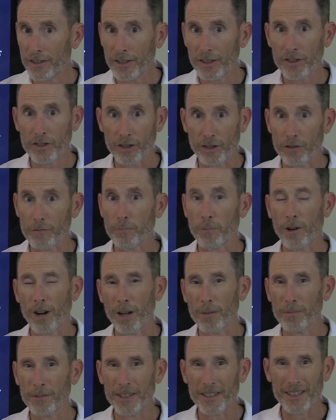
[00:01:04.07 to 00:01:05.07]
this, there's
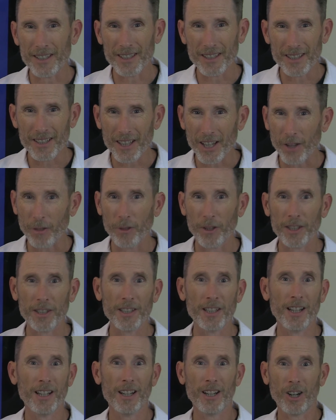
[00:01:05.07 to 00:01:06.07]
probably
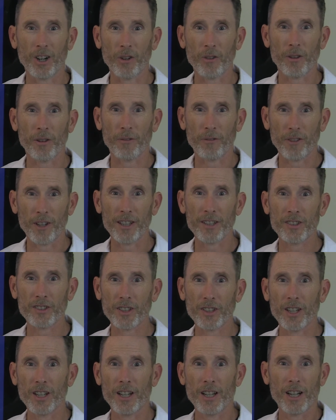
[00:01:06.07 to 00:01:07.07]
nothing on the
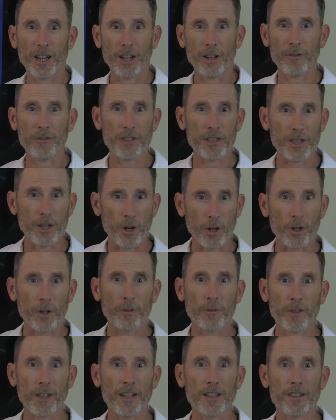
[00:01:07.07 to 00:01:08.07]
face of the
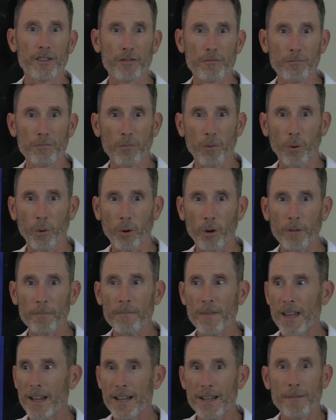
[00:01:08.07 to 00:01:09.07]
earth that is more
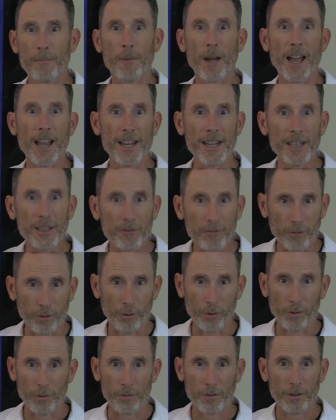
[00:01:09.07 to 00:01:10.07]

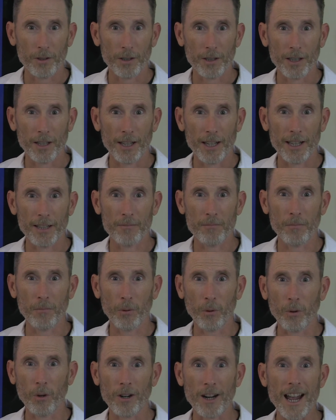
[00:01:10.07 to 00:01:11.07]
painful and
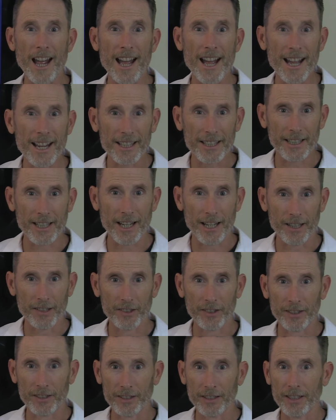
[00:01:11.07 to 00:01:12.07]
more
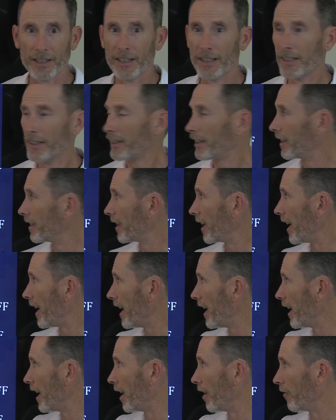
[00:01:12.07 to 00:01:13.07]
agonizing than to
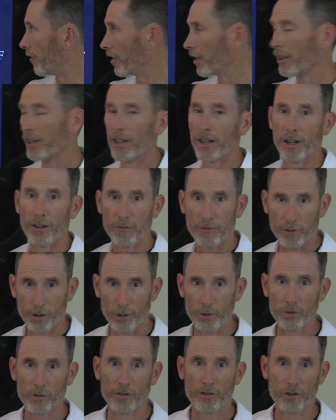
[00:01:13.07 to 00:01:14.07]
have a
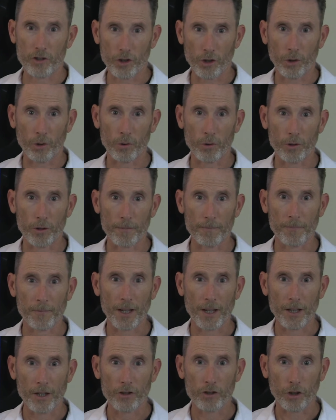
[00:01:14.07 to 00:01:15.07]
frozen shoulder.
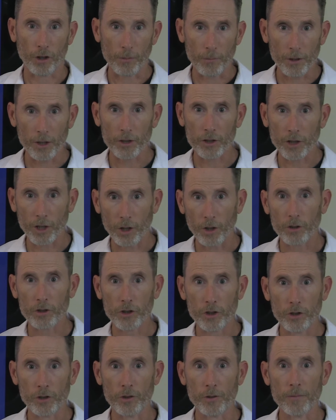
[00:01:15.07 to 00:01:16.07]
So I'm going to talk
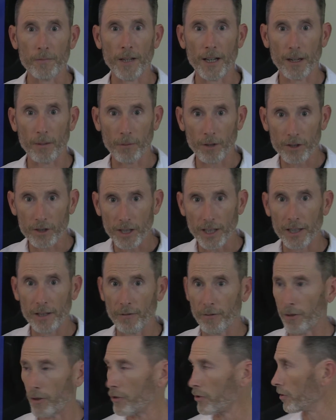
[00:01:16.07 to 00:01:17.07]
to you, and I'm going to tell you
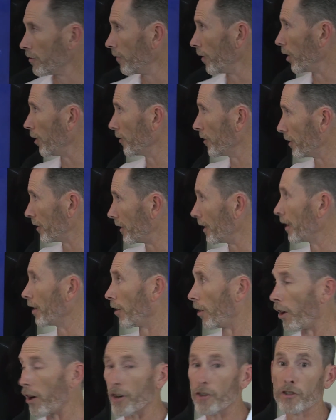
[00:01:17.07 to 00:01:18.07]
first of all that there
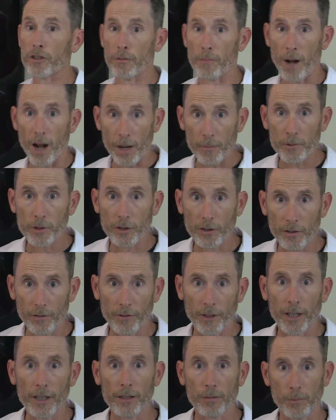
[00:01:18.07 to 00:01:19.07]
are some options
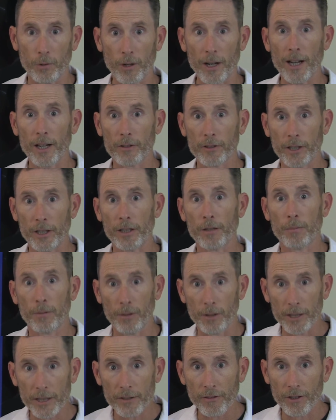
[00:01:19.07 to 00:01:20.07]
available out there,
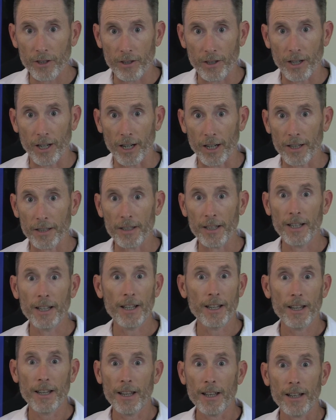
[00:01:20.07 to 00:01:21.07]
believe it or not,
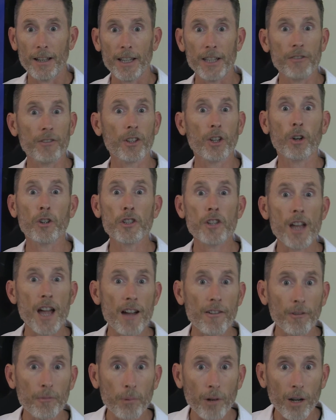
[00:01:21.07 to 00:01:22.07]
even though you
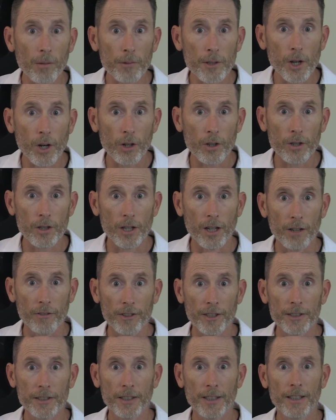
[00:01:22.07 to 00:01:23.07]
haven't probably heard of
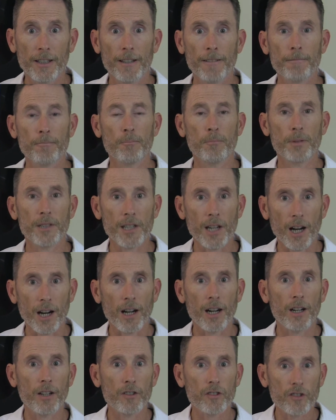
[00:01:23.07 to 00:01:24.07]
it,
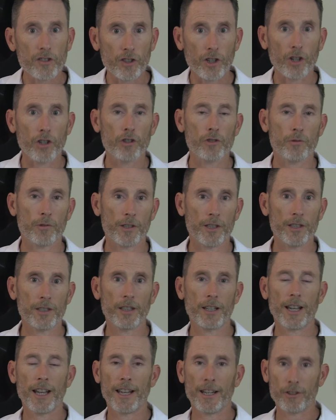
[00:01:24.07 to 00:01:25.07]
beyond surgery
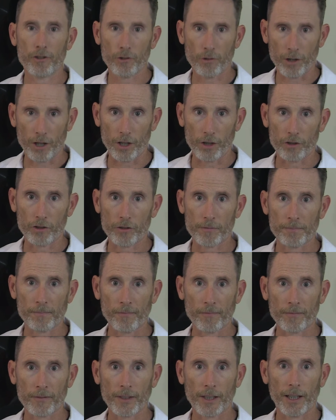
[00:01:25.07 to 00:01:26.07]
and drugs.
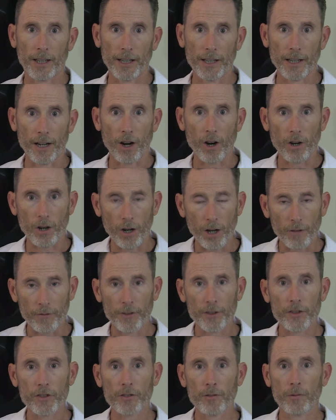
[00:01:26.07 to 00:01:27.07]
In our
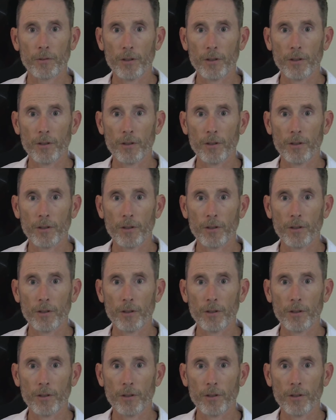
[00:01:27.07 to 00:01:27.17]
office,